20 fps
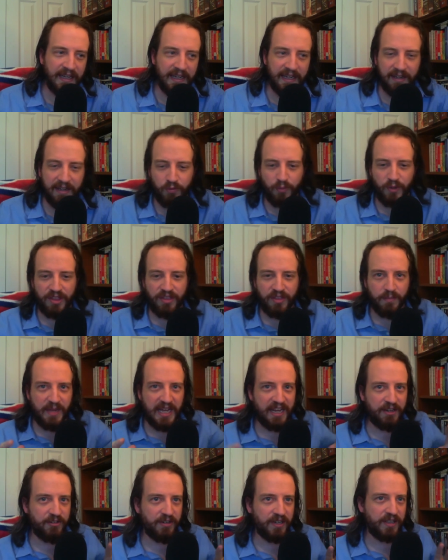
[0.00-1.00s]
And with the
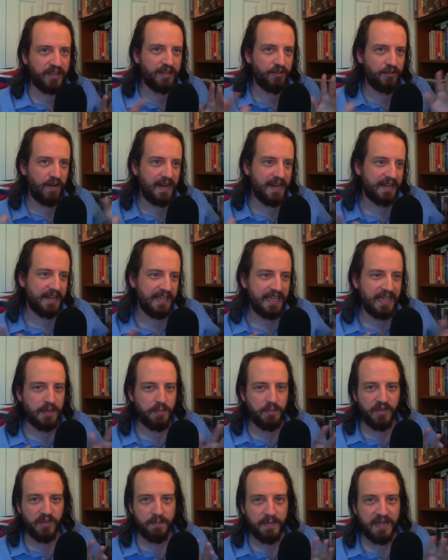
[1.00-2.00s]
magic, they try to
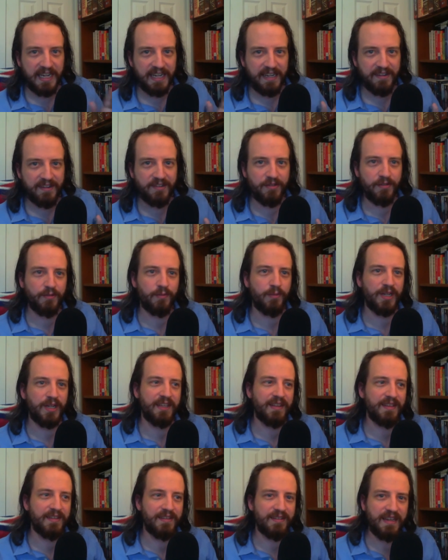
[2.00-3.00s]
keep the peace
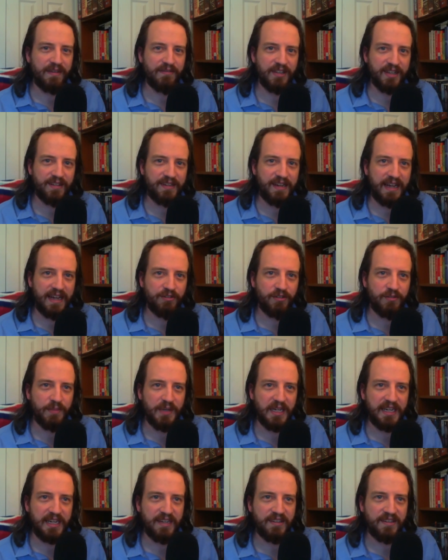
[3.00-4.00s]
within the seven
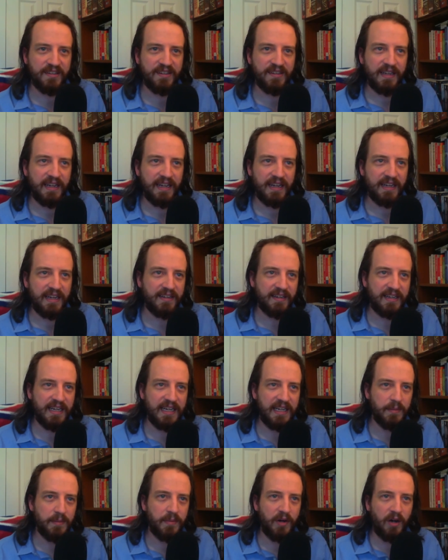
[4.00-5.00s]
satrapies and
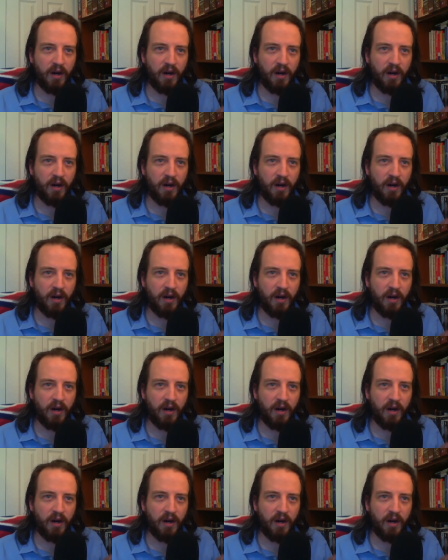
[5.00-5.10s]
keep